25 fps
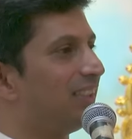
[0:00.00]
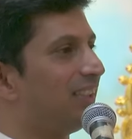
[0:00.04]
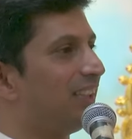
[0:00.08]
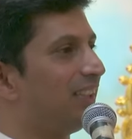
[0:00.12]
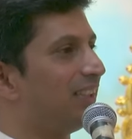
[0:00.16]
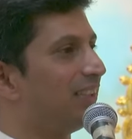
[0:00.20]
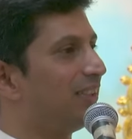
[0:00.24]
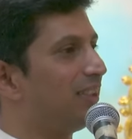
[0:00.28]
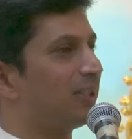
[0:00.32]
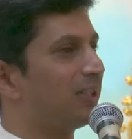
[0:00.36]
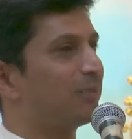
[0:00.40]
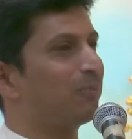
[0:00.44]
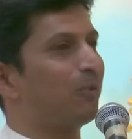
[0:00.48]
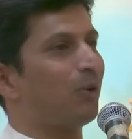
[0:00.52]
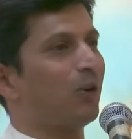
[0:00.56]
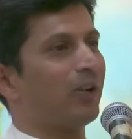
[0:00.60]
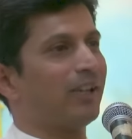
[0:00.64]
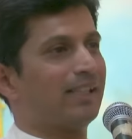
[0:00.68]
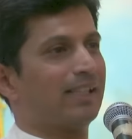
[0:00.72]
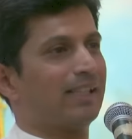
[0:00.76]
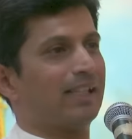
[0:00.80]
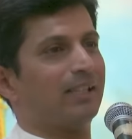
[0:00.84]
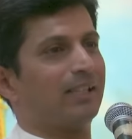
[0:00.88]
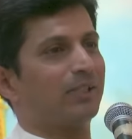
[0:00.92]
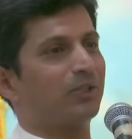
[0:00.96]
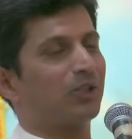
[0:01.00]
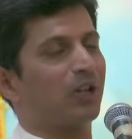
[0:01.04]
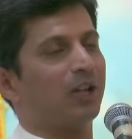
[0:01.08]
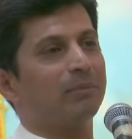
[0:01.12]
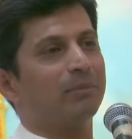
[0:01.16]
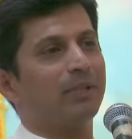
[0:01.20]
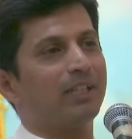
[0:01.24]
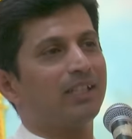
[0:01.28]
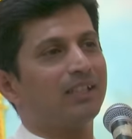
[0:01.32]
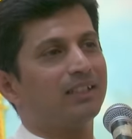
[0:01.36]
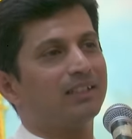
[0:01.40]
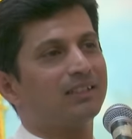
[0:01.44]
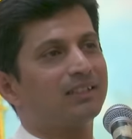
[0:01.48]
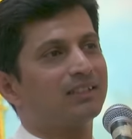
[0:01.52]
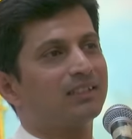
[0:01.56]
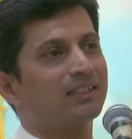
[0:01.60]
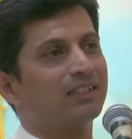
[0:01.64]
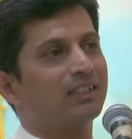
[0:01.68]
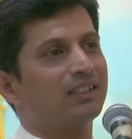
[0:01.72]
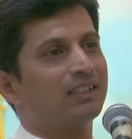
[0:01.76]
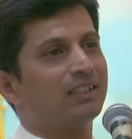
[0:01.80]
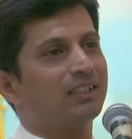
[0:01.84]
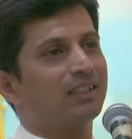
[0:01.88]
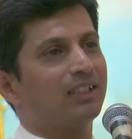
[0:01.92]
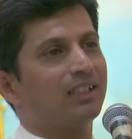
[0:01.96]
And this boy said, "Swami,
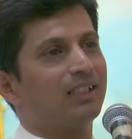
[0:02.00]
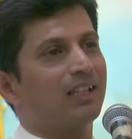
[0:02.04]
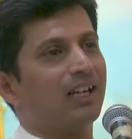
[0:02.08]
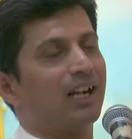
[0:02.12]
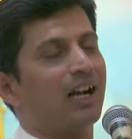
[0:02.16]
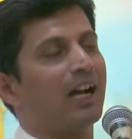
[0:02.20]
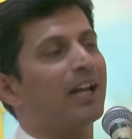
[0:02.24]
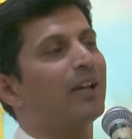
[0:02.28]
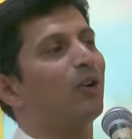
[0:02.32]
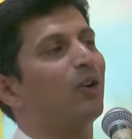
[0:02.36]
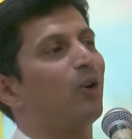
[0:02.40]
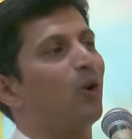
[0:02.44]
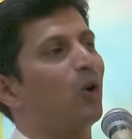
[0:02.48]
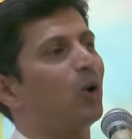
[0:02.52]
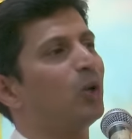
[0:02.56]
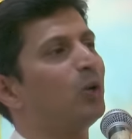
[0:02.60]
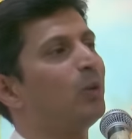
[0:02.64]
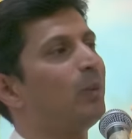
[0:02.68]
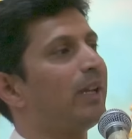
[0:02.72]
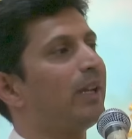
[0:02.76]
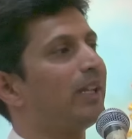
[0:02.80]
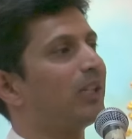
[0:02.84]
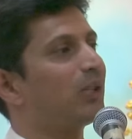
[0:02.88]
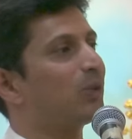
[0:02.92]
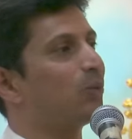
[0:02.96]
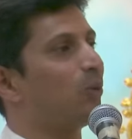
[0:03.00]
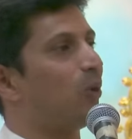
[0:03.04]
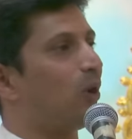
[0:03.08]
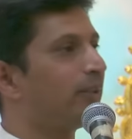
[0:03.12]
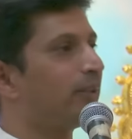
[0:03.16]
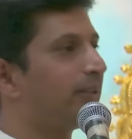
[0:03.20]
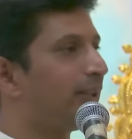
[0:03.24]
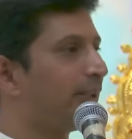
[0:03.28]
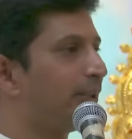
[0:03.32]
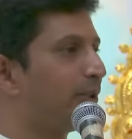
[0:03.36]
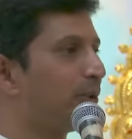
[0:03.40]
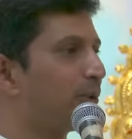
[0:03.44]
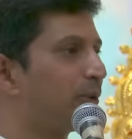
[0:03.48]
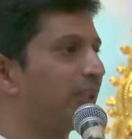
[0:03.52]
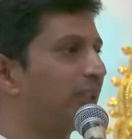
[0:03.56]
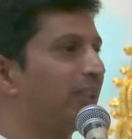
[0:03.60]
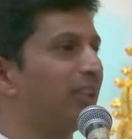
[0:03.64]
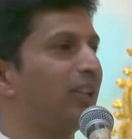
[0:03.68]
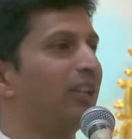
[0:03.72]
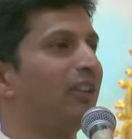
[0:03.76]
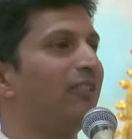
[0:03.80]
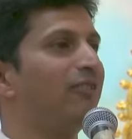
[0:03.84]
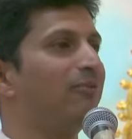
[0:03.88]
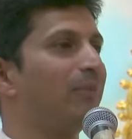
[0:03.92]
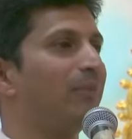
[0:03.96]
I always wanted to
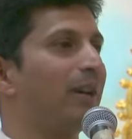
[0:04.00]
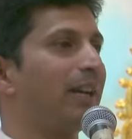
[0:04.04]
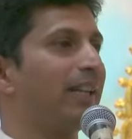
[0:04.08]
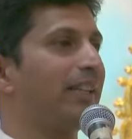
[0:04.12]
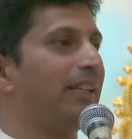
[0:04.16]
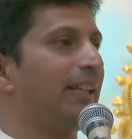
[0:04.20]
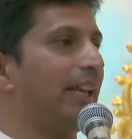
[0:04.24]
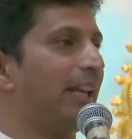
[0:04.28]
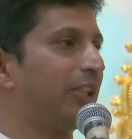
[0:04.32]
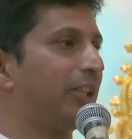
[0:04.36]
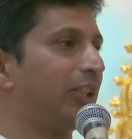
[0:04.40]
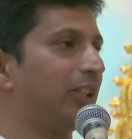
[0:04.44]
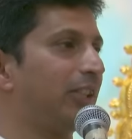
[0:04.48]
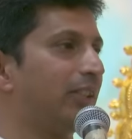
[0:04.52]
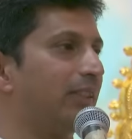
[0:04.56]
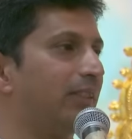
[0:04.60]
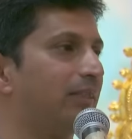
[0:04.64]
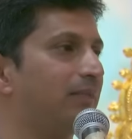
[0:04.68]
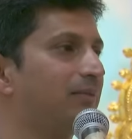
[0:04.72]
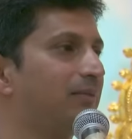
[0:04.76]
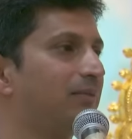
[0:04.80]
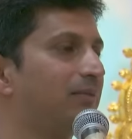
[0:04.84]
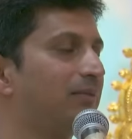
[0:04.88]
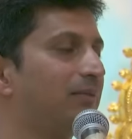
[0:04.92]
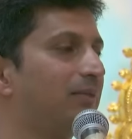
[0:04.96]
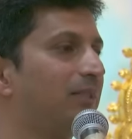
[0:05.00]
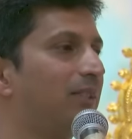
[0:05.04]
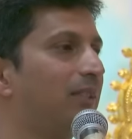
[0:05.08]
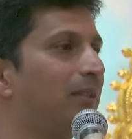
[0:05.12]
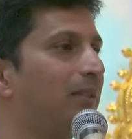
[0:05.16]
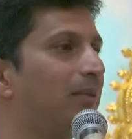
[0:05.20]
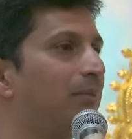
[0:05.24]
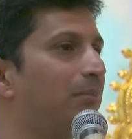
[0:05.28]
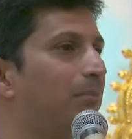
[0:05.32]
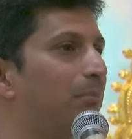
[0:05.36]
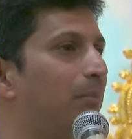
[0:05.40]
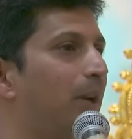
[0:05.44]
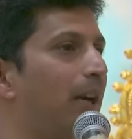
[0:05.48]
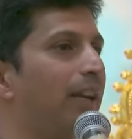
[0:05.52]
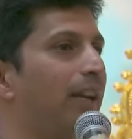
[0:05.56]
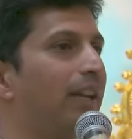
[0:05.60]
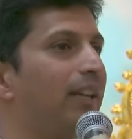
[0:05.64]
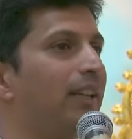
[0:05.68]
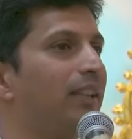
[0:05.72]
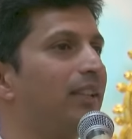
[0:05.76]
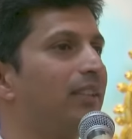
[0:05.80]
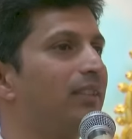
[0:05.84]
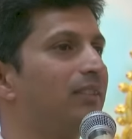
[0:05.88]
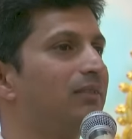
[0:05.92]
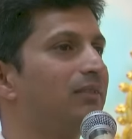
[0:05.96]
serve my nation
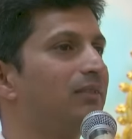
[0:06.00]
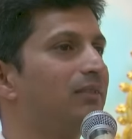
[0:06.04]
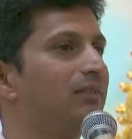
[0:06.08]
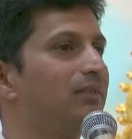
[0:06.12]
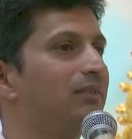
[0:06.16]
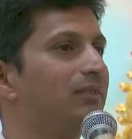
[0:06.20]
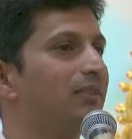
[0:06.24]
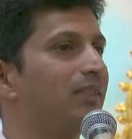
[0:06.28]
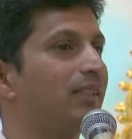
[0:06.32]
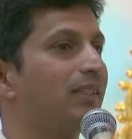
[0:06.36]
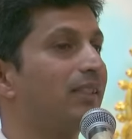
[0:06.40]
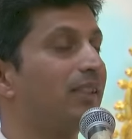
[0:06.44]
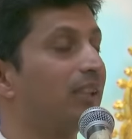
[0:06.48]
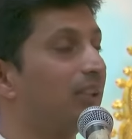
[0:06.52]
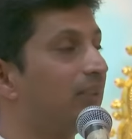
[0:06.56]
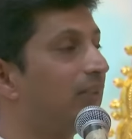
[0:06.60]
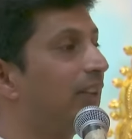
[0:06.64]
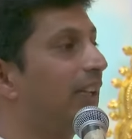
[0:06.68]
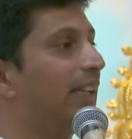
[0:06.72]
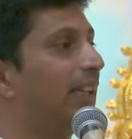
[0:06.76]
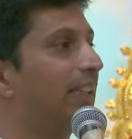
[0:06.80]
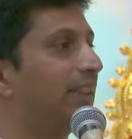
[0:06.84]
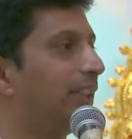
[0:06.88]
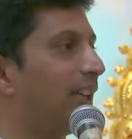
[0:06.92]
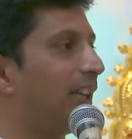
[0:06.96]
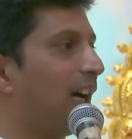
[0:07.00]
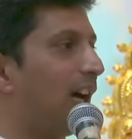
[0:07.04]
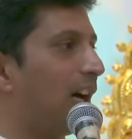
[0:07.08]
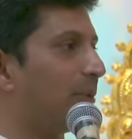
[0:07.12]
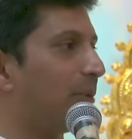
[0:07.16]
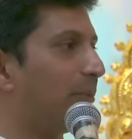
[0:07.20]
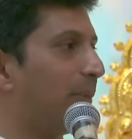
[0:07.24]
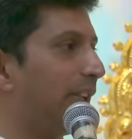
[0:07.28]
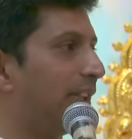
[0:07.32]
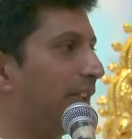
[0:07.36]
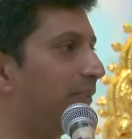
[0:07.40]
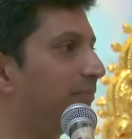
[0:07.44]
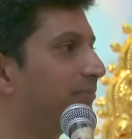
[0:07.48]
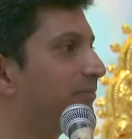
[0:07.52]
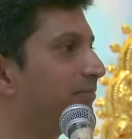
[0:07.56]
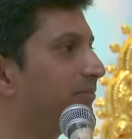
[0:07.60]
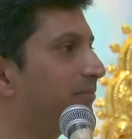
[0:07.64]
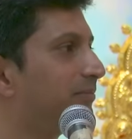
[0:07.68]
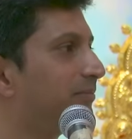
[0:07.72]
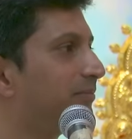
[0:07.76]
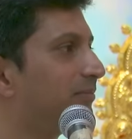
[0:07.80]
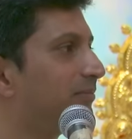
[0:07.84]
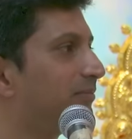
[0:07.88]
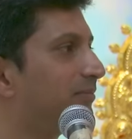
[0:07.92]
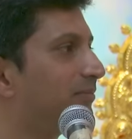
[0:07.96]
by serving in the army.
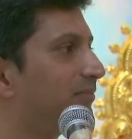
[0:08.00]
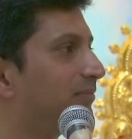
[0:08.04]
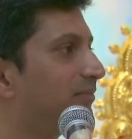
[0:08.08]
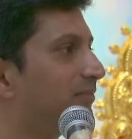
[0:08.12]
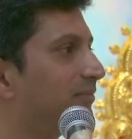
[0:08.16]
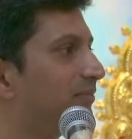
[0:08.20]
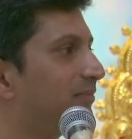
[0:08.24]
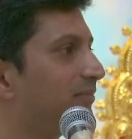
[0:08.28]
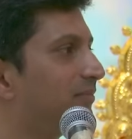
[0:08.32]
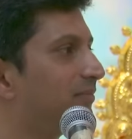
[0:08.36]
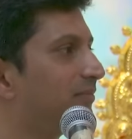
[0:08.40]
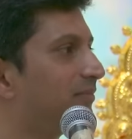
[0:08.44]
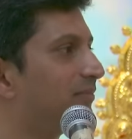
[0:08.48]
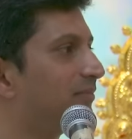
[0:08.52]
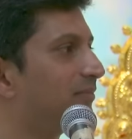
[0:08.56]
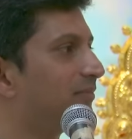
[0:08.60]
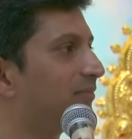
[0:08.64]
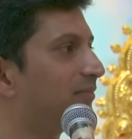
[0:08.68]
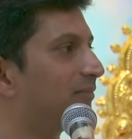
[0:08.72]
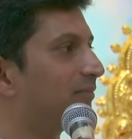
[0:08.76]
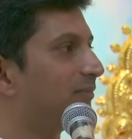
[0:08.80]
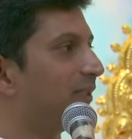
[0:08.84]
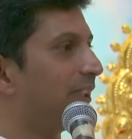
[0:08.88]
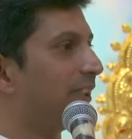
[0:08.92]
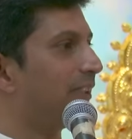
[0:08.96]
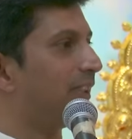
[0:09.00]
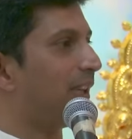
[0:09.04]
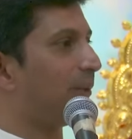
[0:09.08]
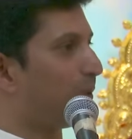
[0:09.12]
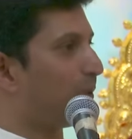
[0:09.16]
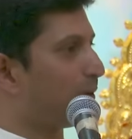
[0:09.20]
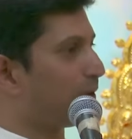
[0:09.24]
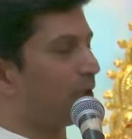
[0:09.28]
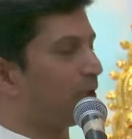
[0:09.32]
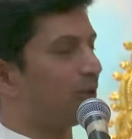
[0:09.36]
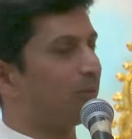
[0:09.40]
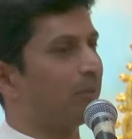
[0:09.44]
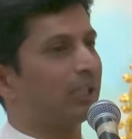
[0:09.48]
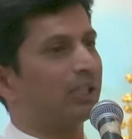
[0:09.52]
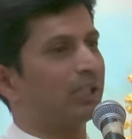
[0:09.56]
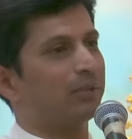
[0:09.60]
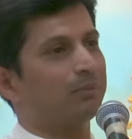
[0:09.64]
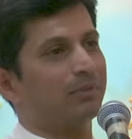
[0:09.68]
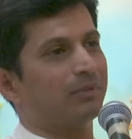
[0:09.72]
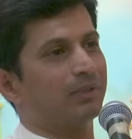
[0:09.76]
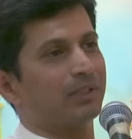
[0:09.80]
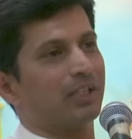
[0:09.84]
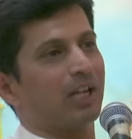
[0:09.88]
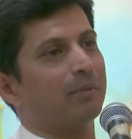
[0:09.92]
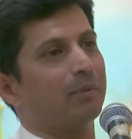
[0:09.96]
Right? I wanted to
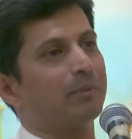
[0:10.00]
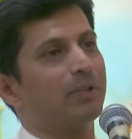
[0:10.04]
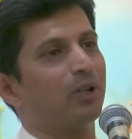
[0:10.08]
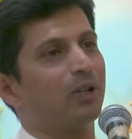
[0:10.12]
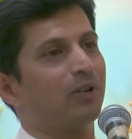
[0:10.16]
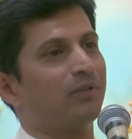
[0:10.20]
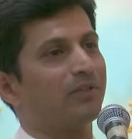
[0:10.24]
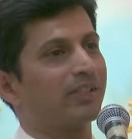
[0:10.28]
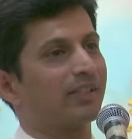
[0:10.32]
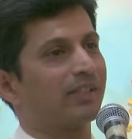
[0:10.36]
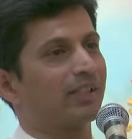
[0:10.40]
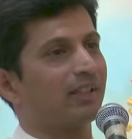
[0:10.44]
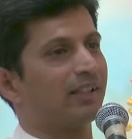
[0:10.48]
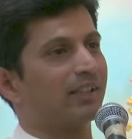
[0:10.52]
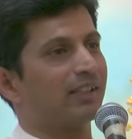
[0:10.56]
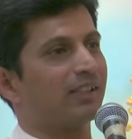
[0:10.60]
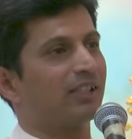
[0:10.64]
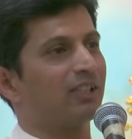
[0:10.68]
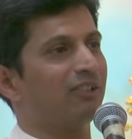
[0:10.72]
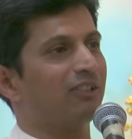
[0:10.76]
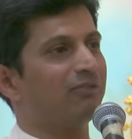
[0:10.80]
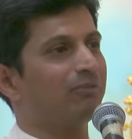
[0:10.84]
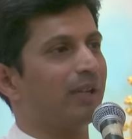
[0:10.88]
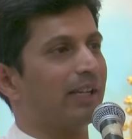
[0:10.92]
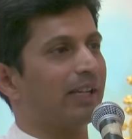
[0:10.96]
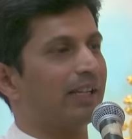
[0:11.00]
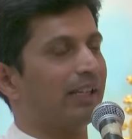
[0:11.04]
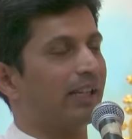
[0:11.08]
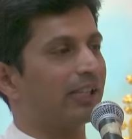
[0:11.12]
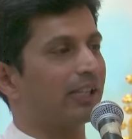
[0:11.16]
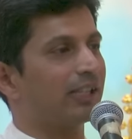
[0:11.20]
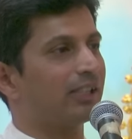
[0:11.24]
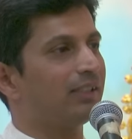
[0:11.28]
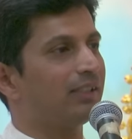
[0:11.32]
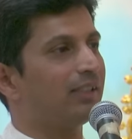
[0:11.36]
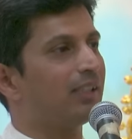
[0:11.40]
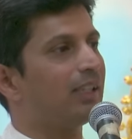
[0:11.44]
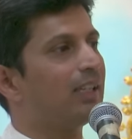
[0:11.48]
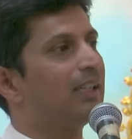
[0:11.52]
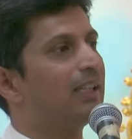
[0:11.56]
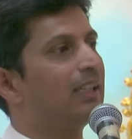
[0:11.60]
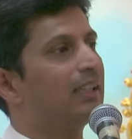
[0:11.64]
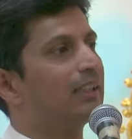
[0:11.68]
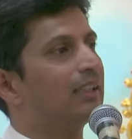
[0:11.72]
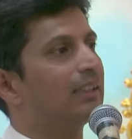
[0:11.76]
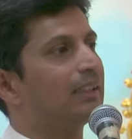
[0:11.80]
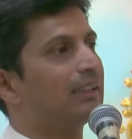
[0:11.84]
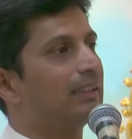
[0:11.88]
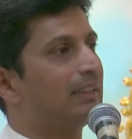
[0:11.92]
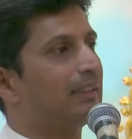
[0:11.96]
become an army officer and serve my nation.
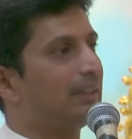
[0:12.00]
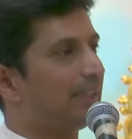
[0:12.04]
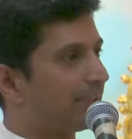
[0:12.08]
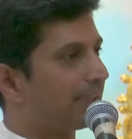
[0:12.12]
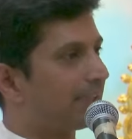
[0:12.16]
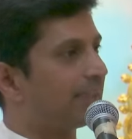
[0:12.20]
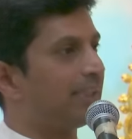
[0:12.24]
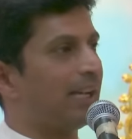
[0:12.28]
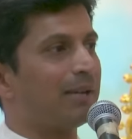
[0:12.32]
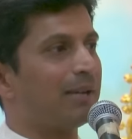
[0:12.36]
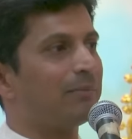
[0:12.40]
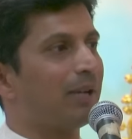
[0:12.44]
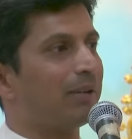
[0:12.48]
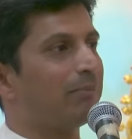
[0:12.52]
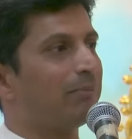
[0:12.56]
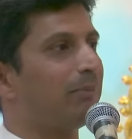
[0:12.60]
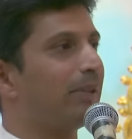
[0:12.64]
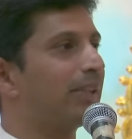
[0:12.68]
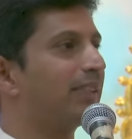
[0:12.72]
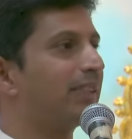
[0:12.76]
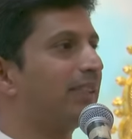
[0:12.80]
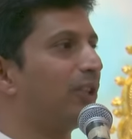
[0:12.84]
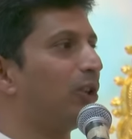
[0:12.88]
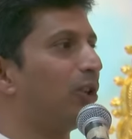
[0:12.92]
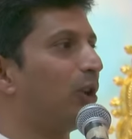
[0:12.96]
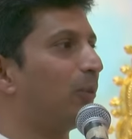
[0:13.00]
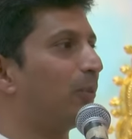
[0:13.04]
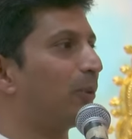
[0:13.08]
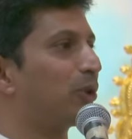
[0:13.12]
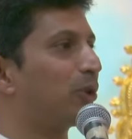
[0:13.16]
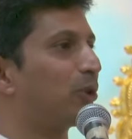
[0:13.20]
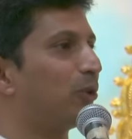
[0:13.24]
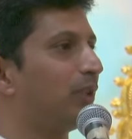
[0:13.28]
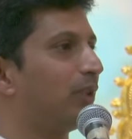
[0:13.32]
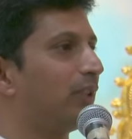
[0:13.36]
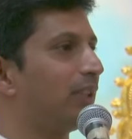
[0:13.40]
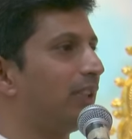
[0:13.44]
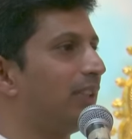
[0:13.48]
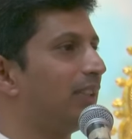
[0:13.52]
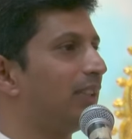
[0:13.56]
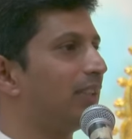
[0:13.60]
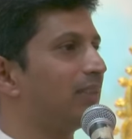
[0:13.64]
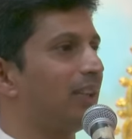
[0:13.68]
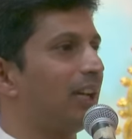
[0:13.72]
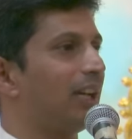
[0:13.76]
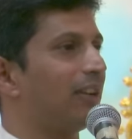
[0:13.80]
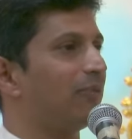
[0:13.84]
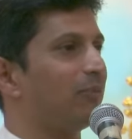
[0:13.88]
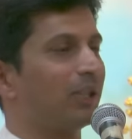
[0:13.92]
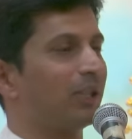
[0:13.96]
This time I missed the
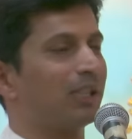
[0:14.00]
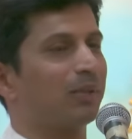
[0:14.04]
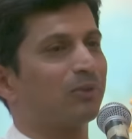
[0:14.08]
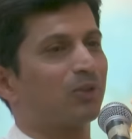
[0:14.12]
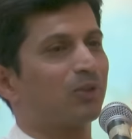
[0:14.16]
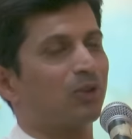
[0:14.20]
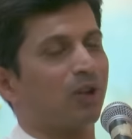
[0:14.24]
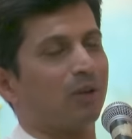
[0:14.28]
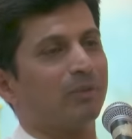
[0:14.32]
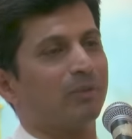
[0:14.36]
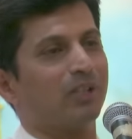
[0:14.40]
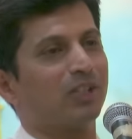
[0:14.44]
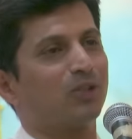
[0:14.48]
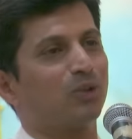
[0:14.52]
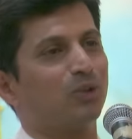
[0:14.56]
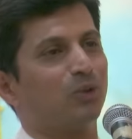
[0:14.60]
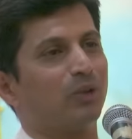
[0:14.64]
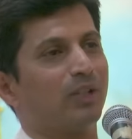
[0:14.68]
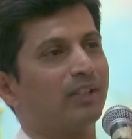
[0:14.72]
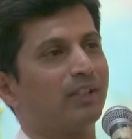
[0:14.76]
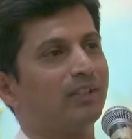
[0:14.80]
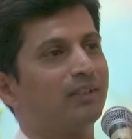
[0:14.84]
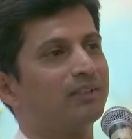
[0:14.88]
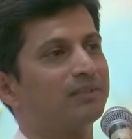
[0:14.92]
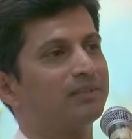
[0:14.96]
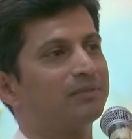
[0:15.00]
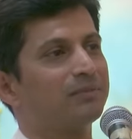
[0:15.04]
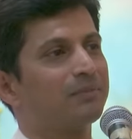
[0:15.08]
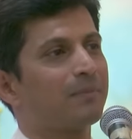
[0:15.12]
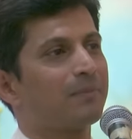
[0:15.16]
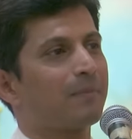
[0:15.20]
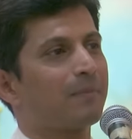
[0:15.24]
opportunity. I've become Swami's student.